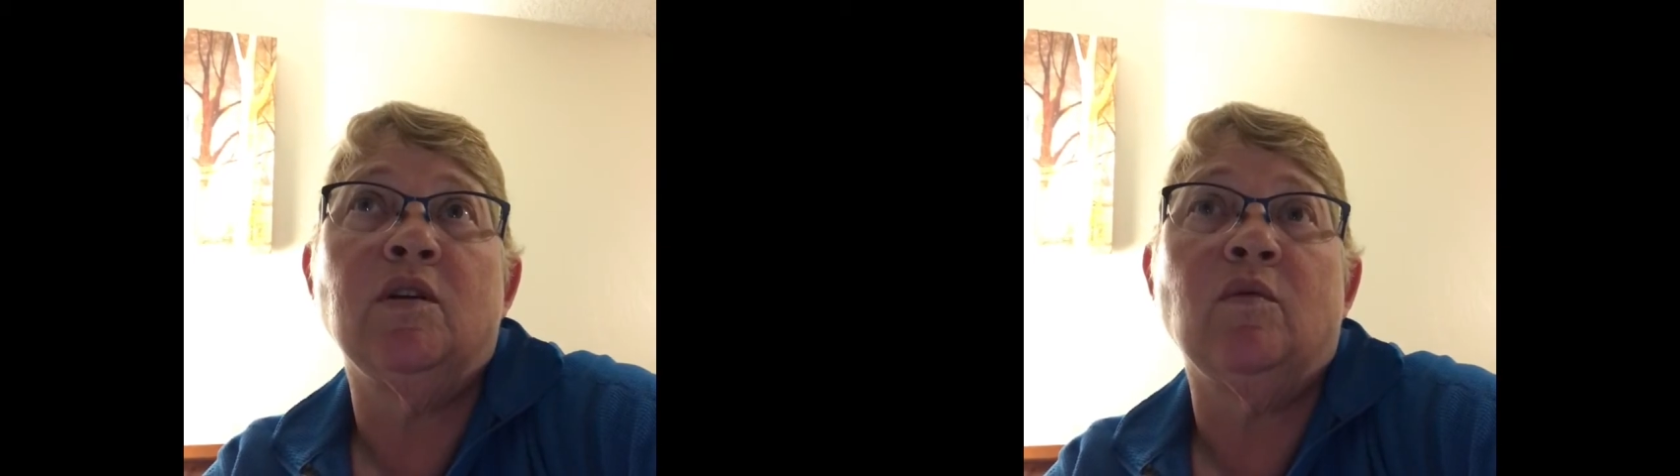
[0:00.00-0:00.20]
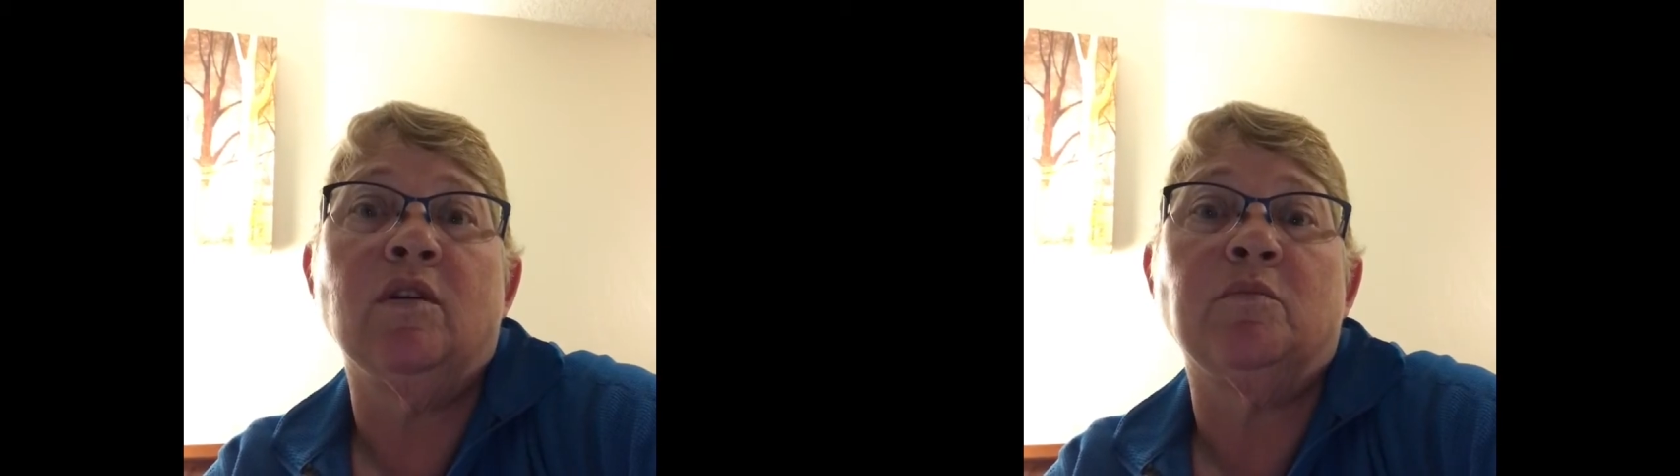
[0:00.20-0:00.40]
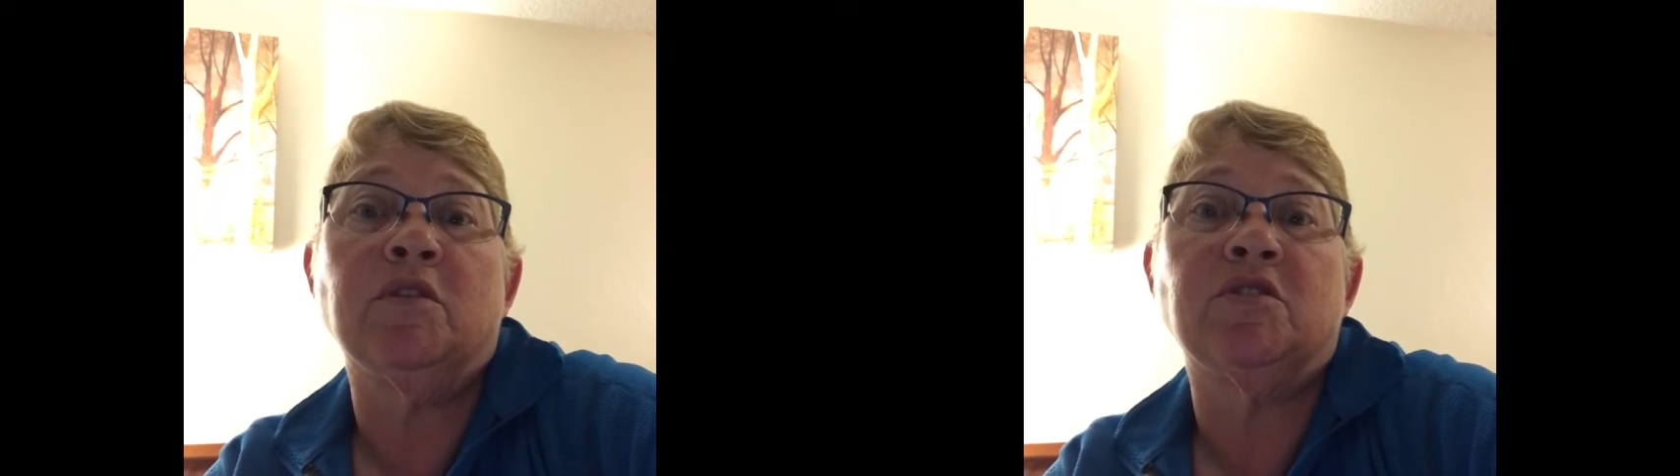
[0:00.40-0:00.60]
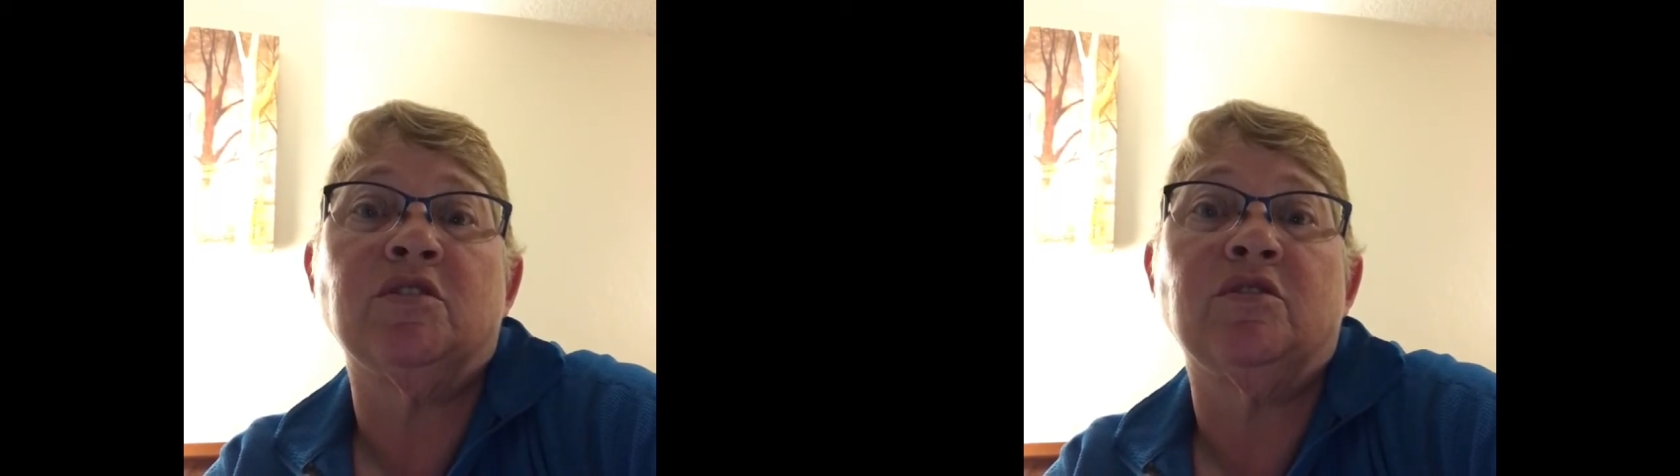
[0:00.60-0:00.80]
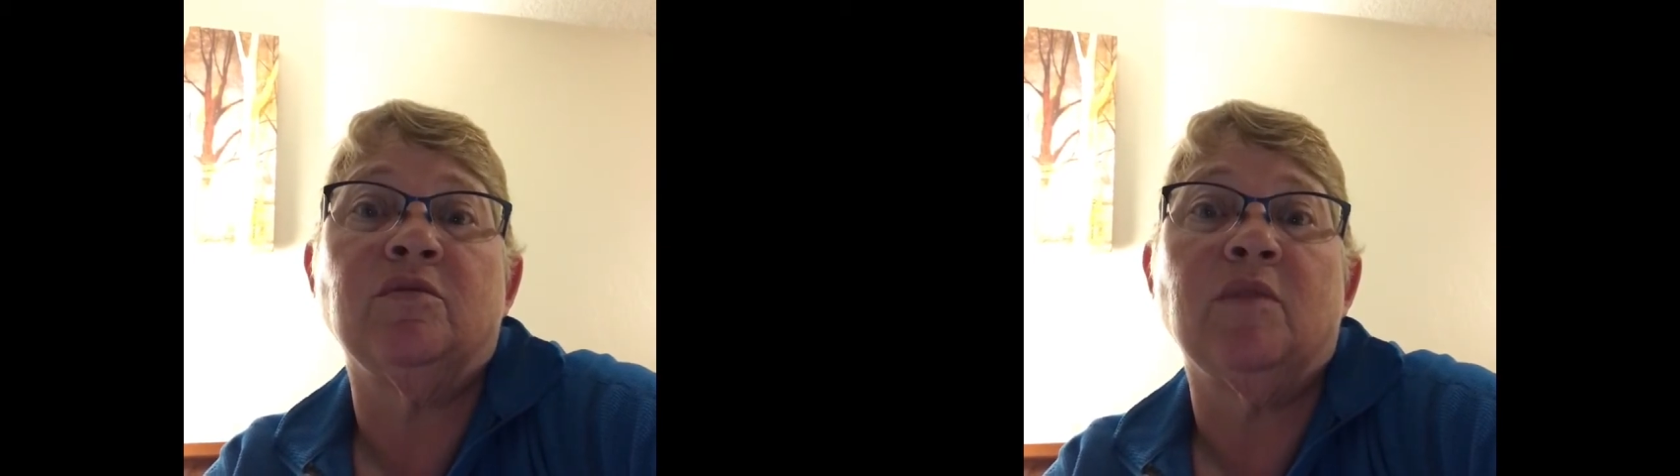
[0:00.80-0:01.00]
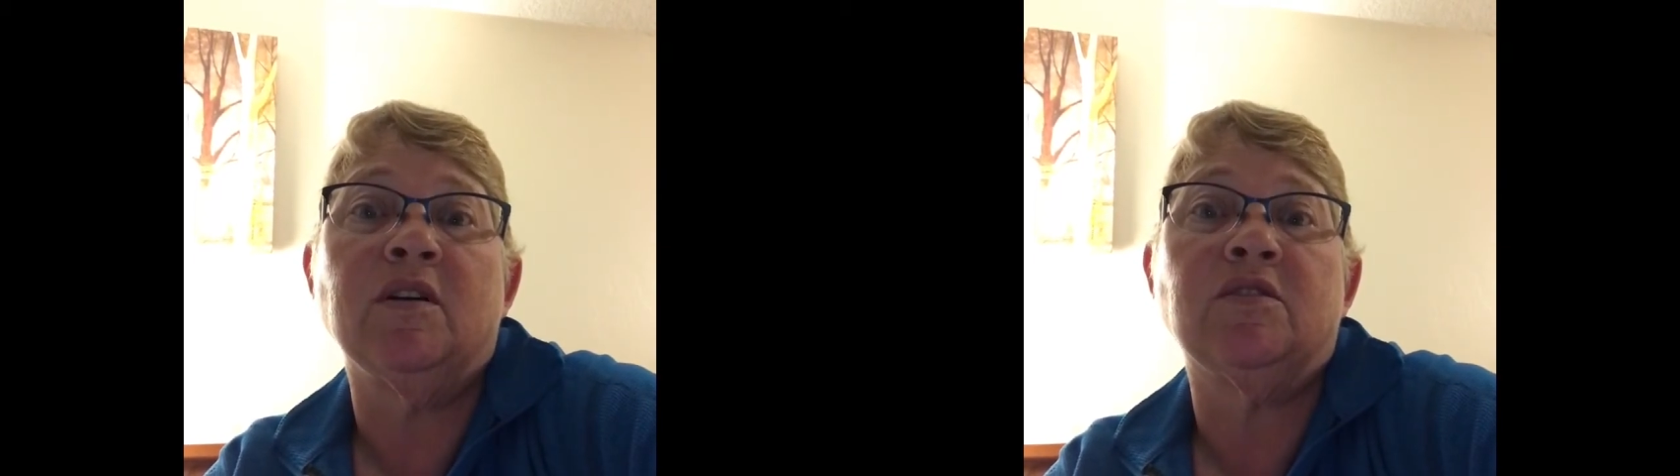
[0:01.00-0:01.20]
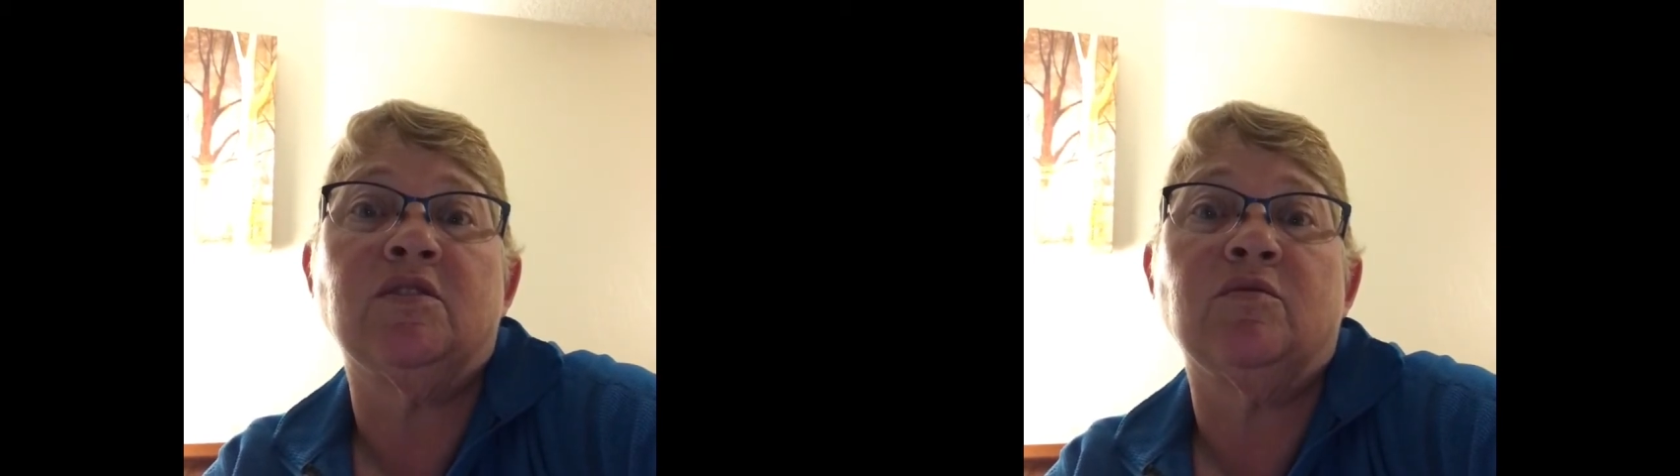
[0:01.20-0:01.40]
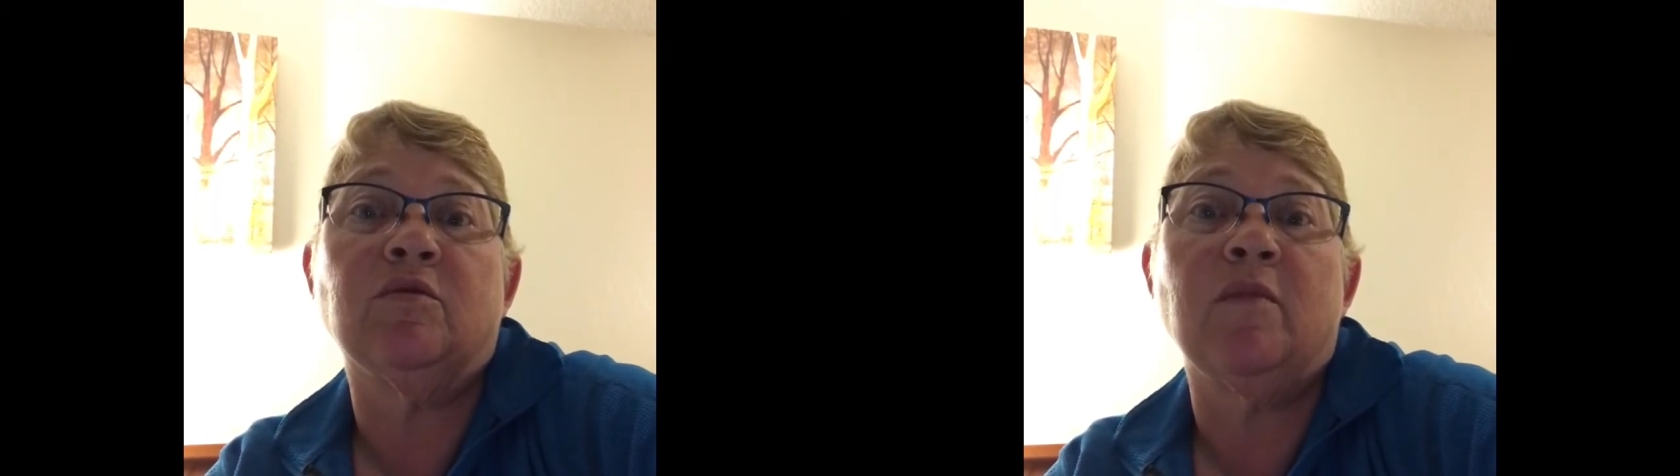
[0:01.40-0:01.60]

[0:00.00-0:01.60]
don't want to push it too much with